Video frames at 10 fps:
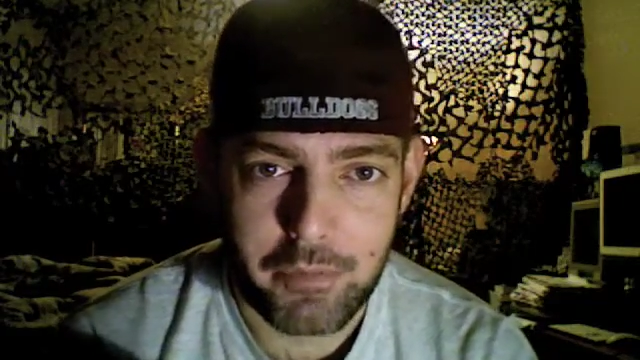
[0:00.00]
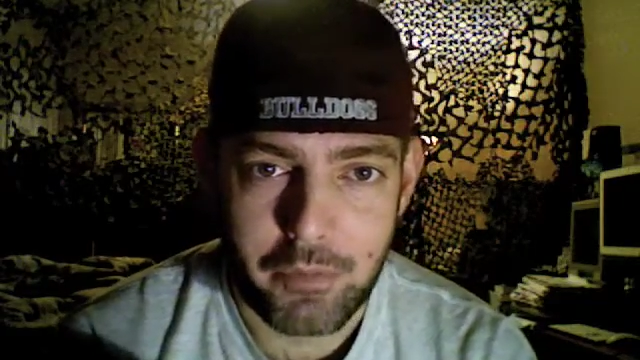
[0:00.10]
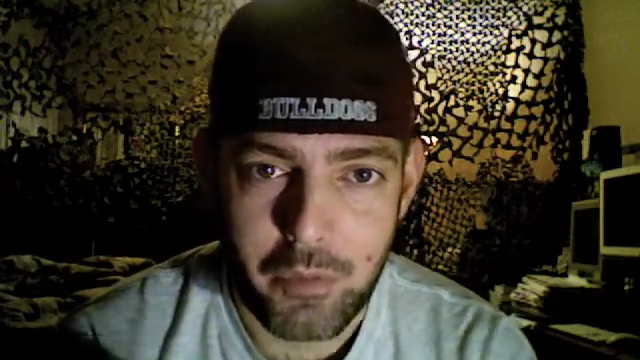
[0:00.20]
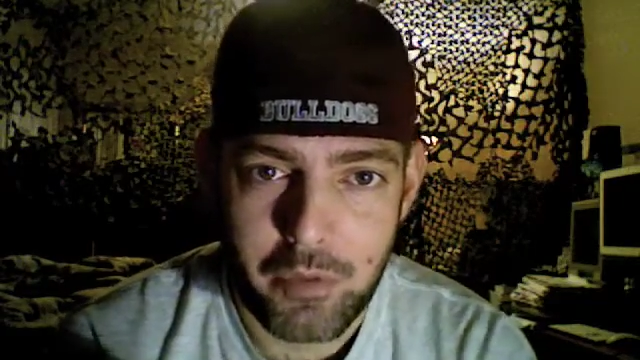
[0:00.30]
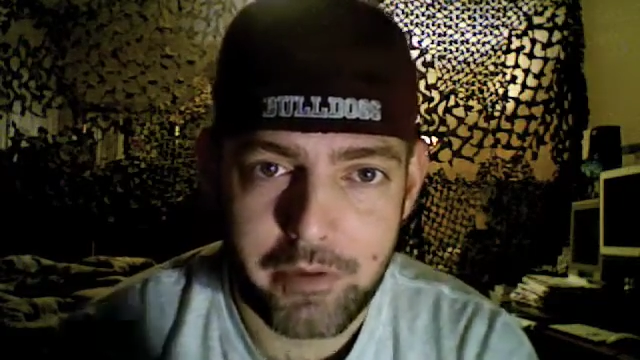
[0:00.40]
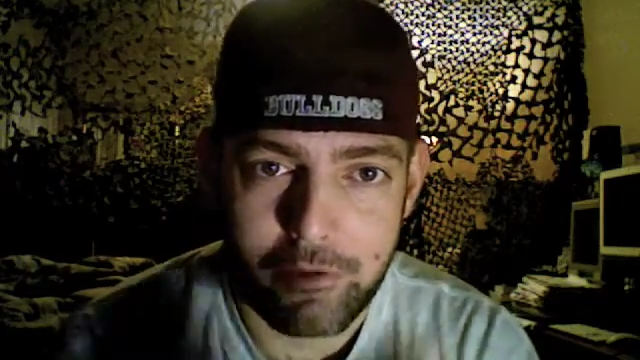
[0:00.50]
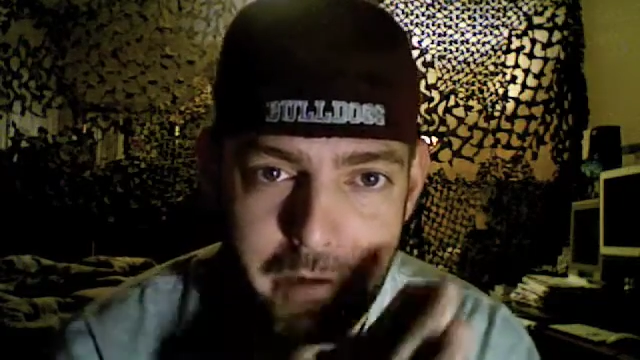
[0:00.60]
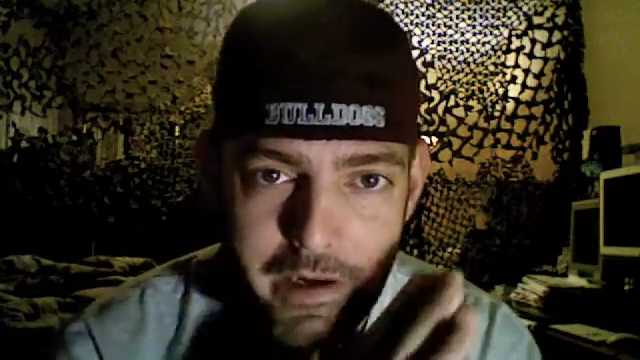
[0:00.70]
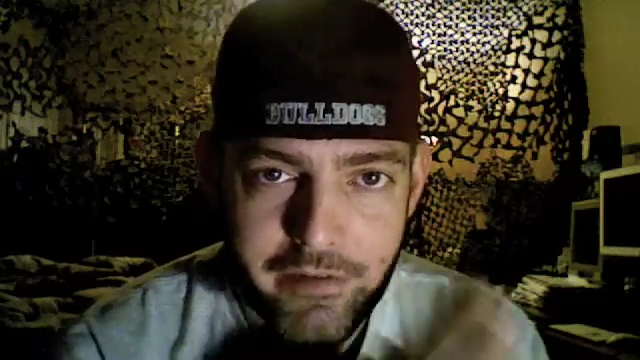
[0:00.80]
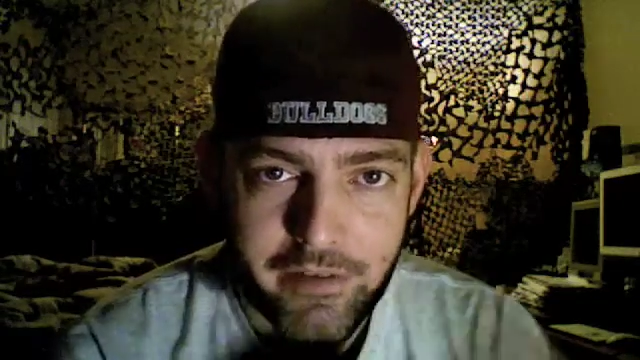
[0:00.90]
nor the
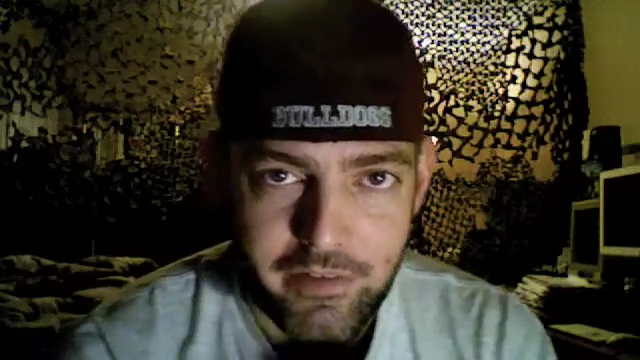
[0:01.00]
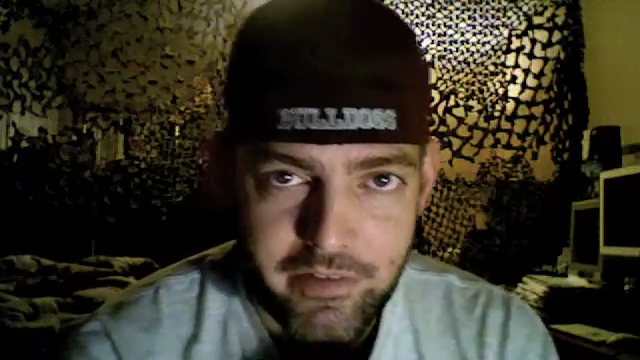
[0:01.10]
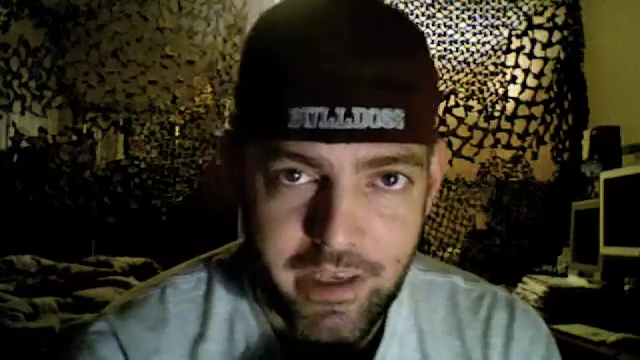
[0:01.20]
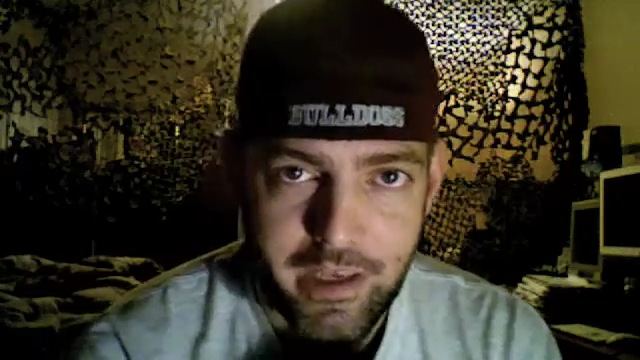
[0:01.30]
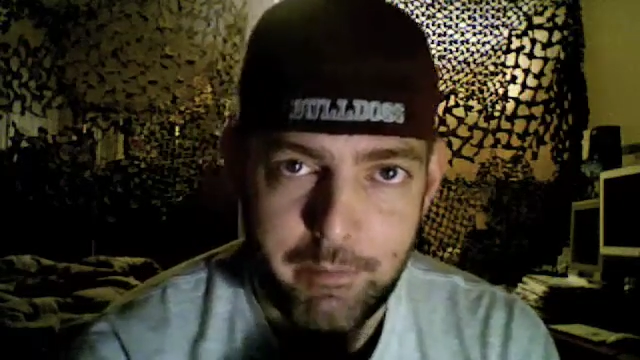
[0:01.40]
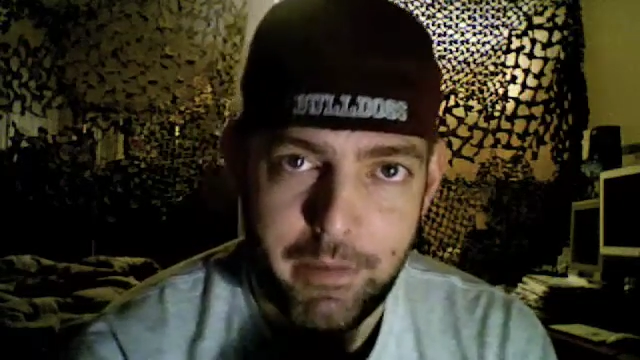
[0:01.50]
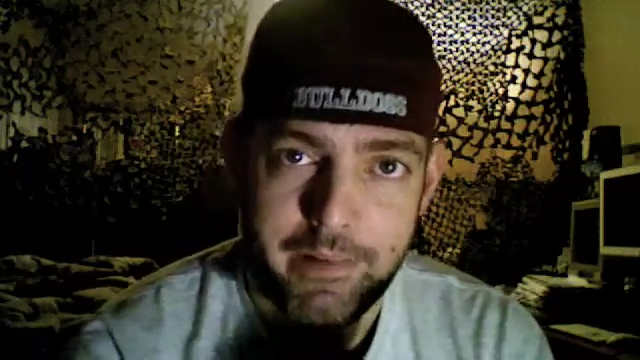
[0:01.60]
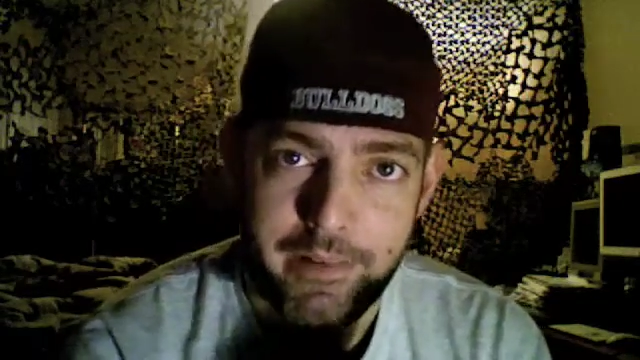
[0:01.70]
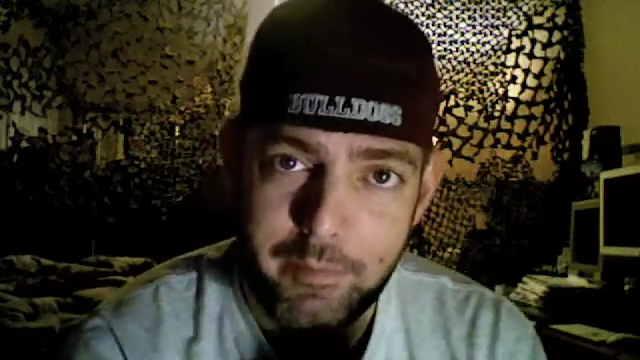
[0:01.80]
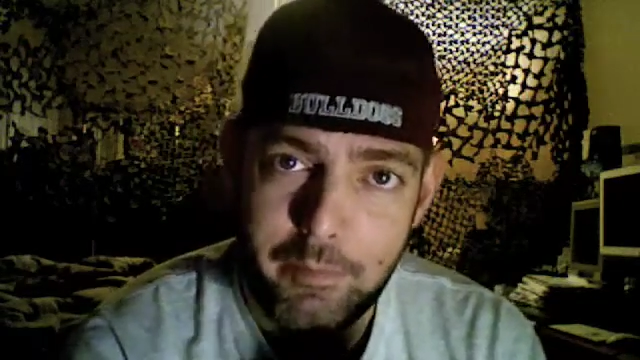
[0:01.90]
creationist camp at
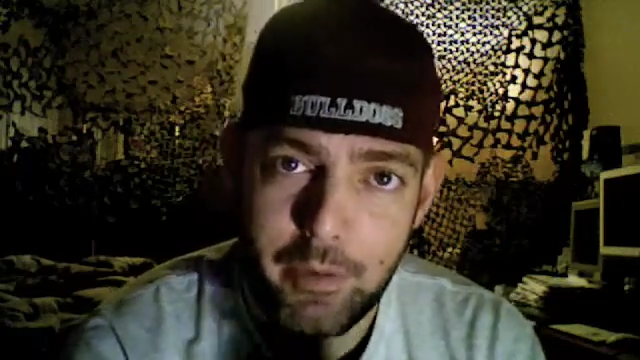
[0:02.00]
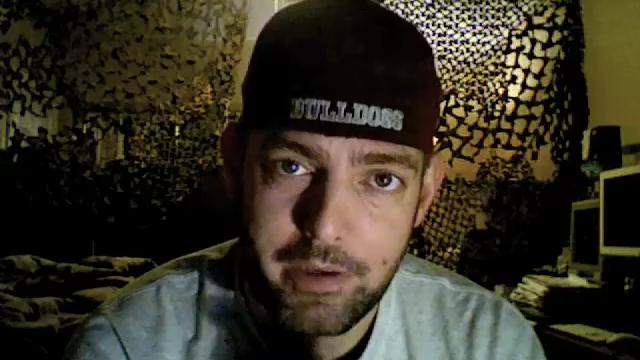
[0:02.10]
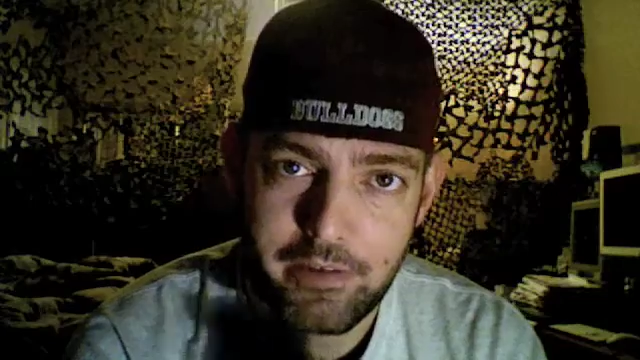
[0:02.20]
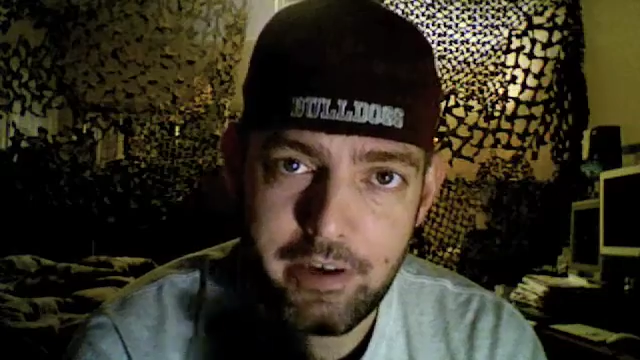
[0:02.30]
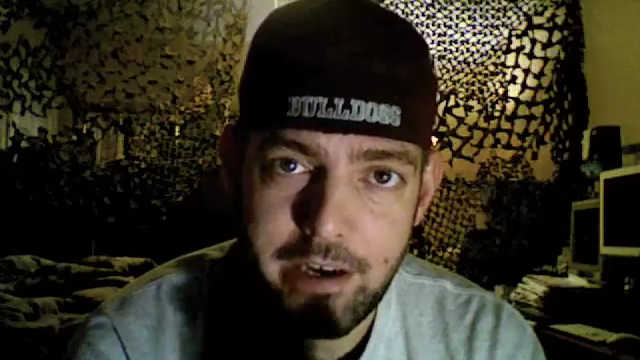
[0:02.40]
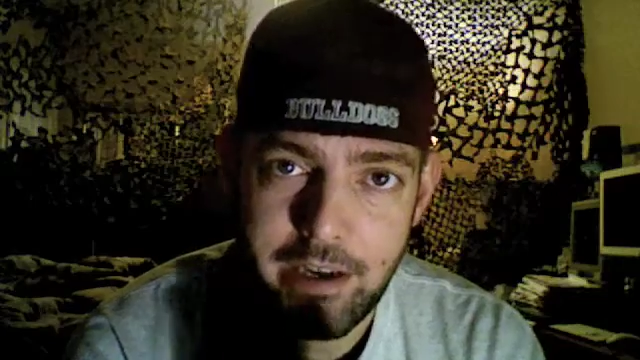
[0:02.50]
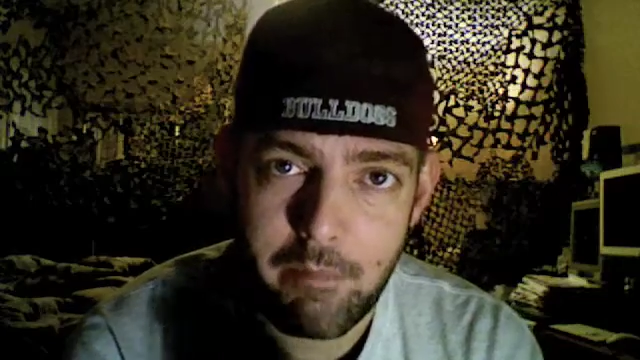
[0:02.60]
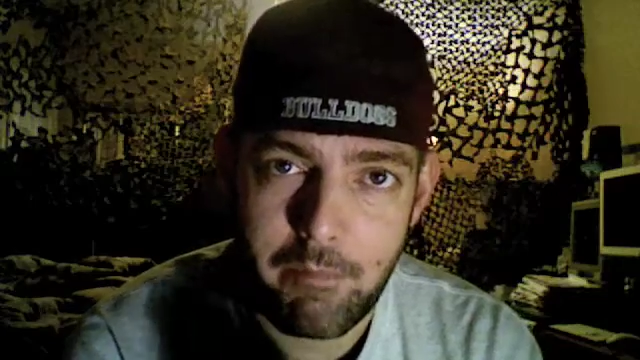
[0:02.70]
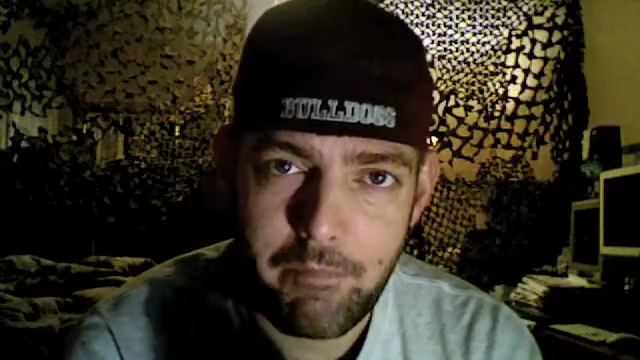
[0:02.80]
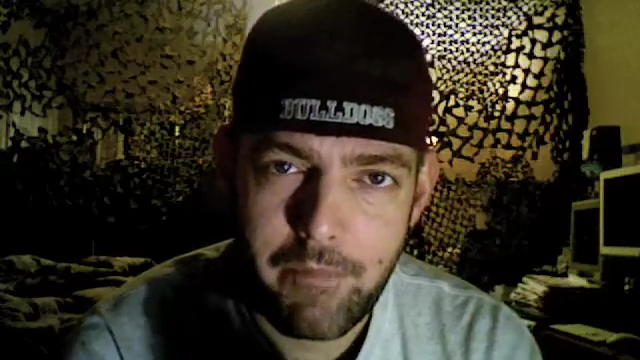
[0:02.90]
this point in time.